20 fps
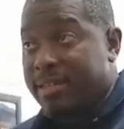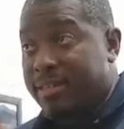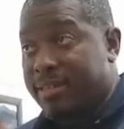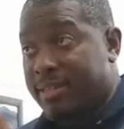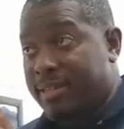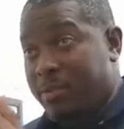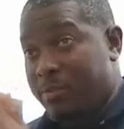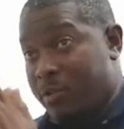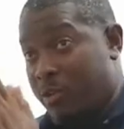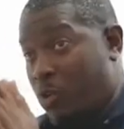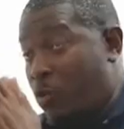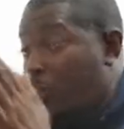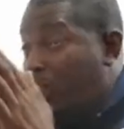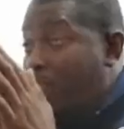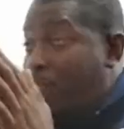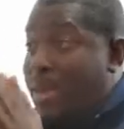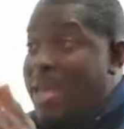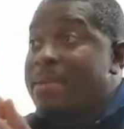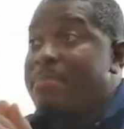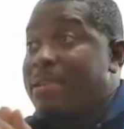center and we call it
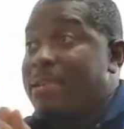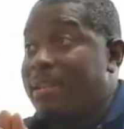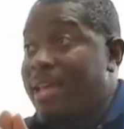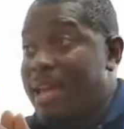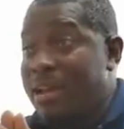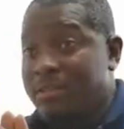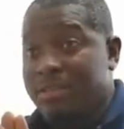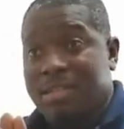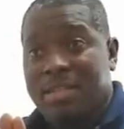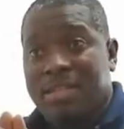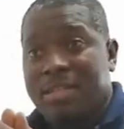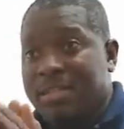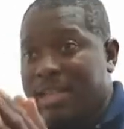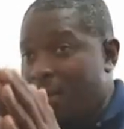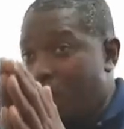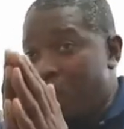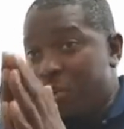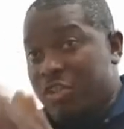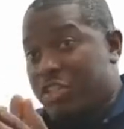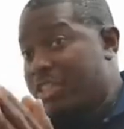Baby Lounge? Right.
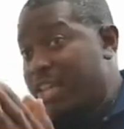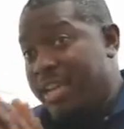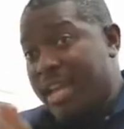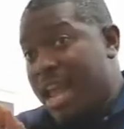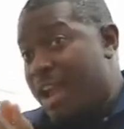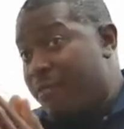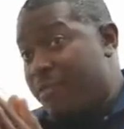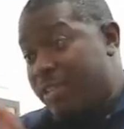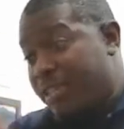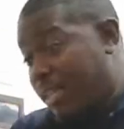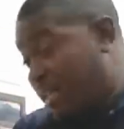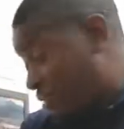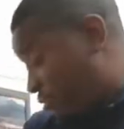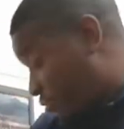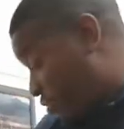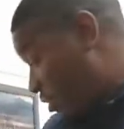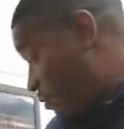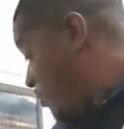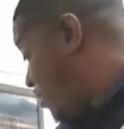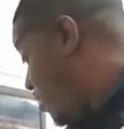Like, we'll set everything. You
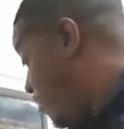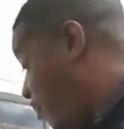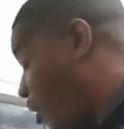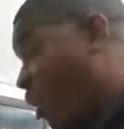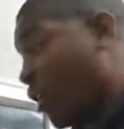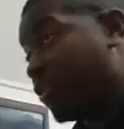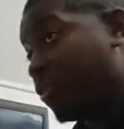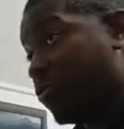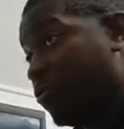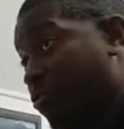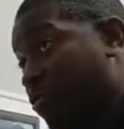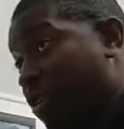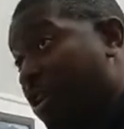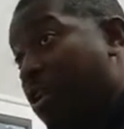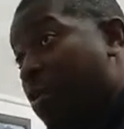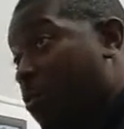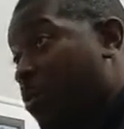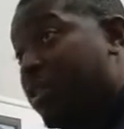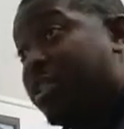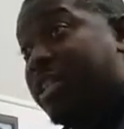see me on bar stools.
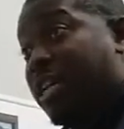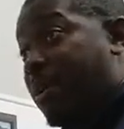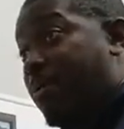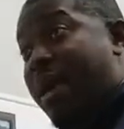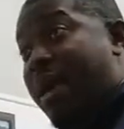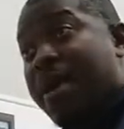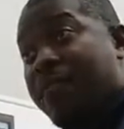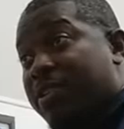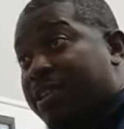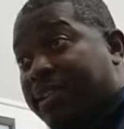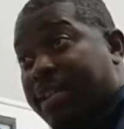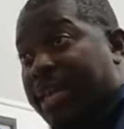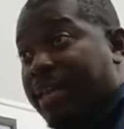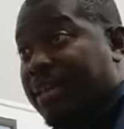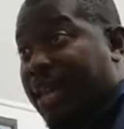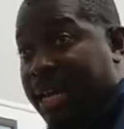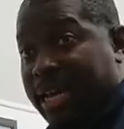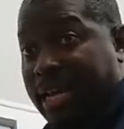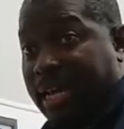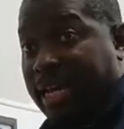Right. We'll set up everything
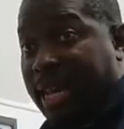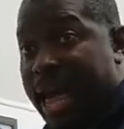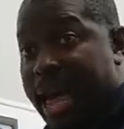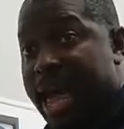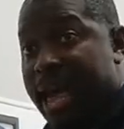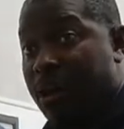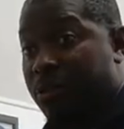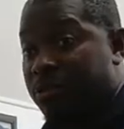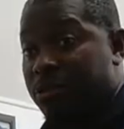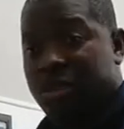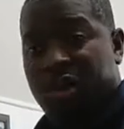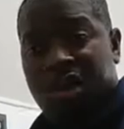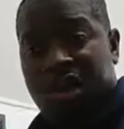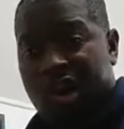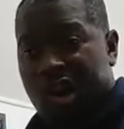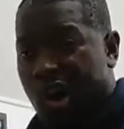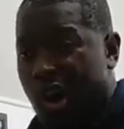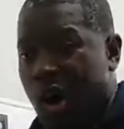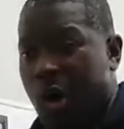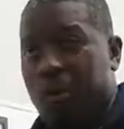like a lounge,
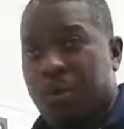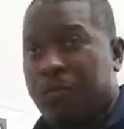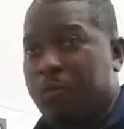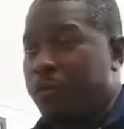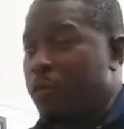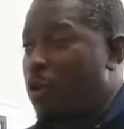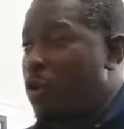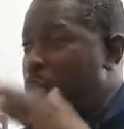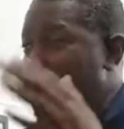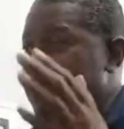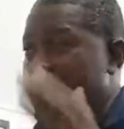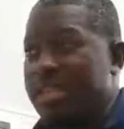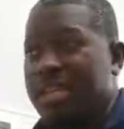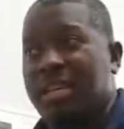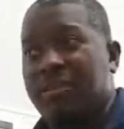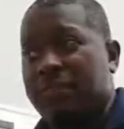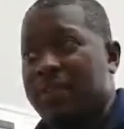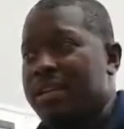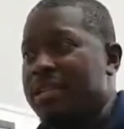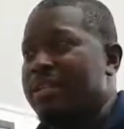hardwood floors,
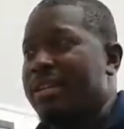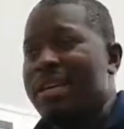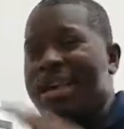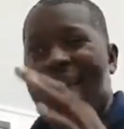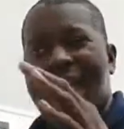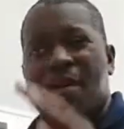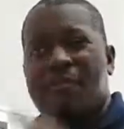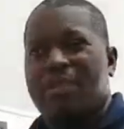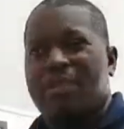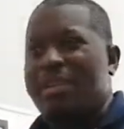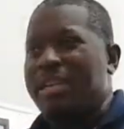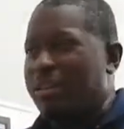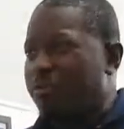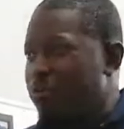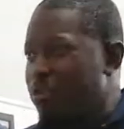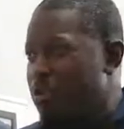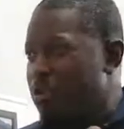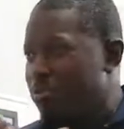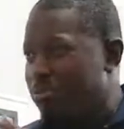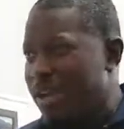TVs, everything
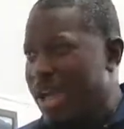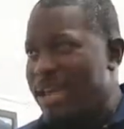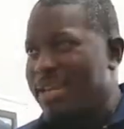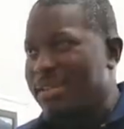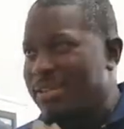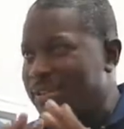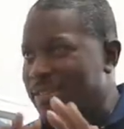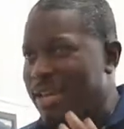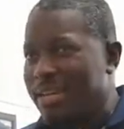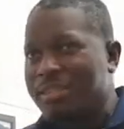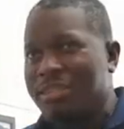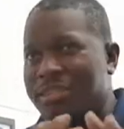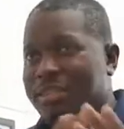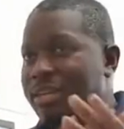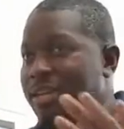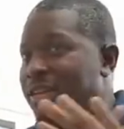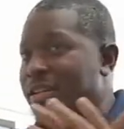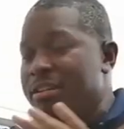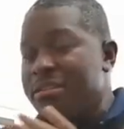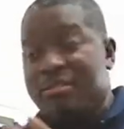real nice, sexy.
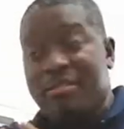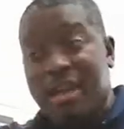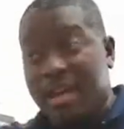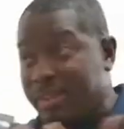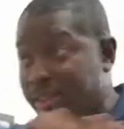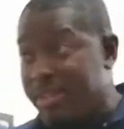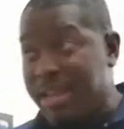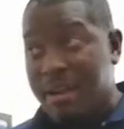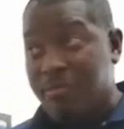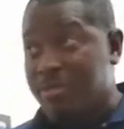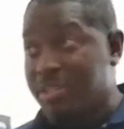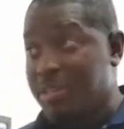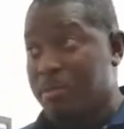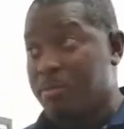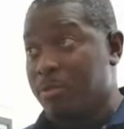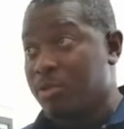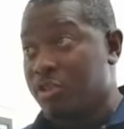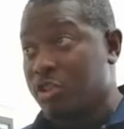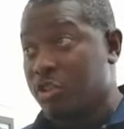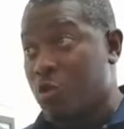Nothing that
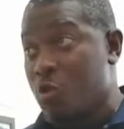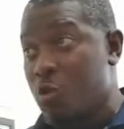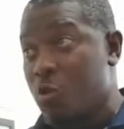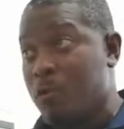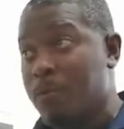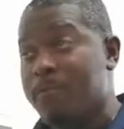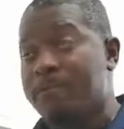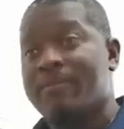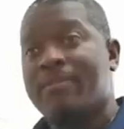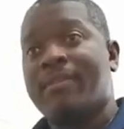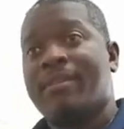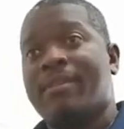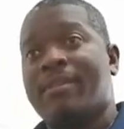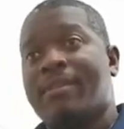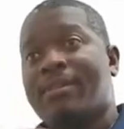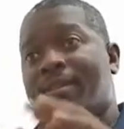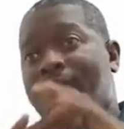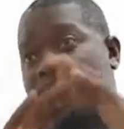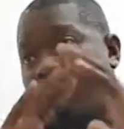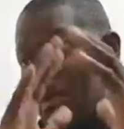resembles a school,
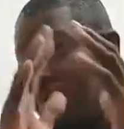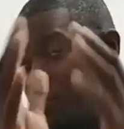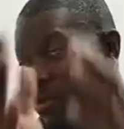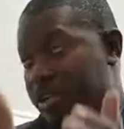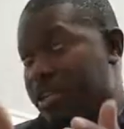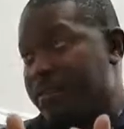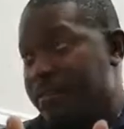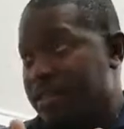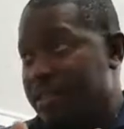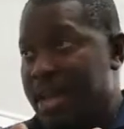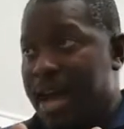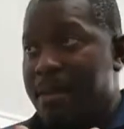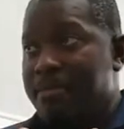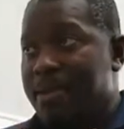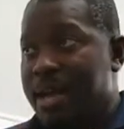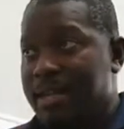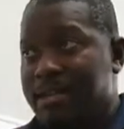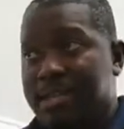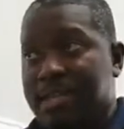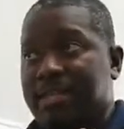but we'll give it
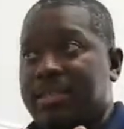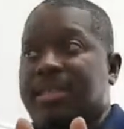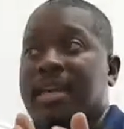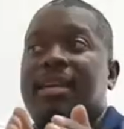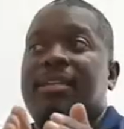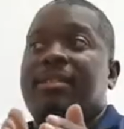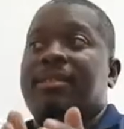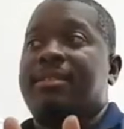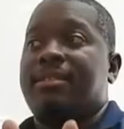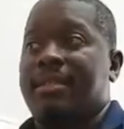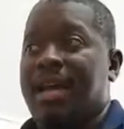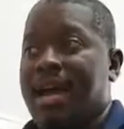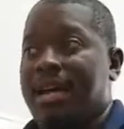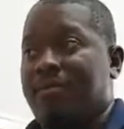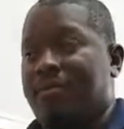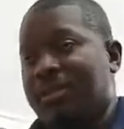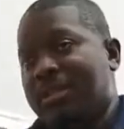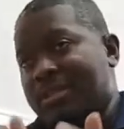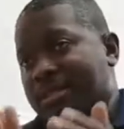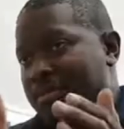top-notch education inside
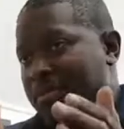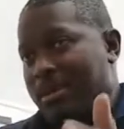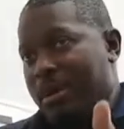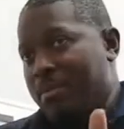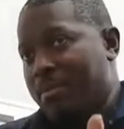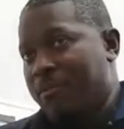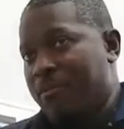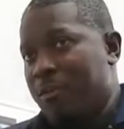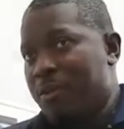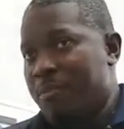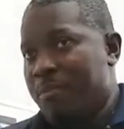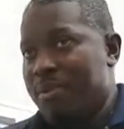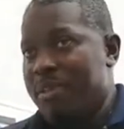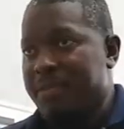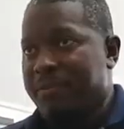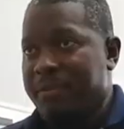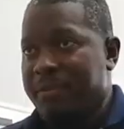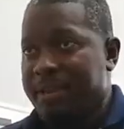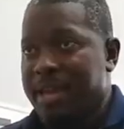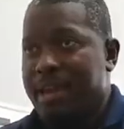of it because I'm a firm
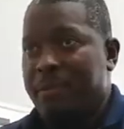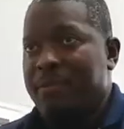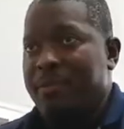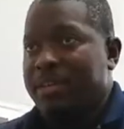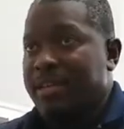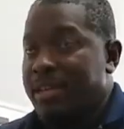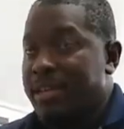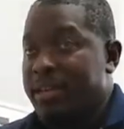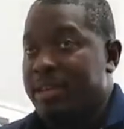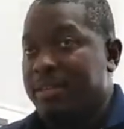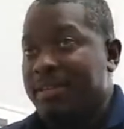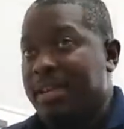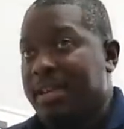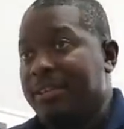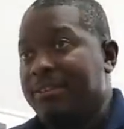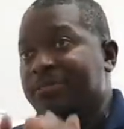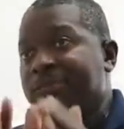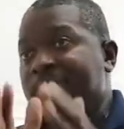believer in that with kids. Like,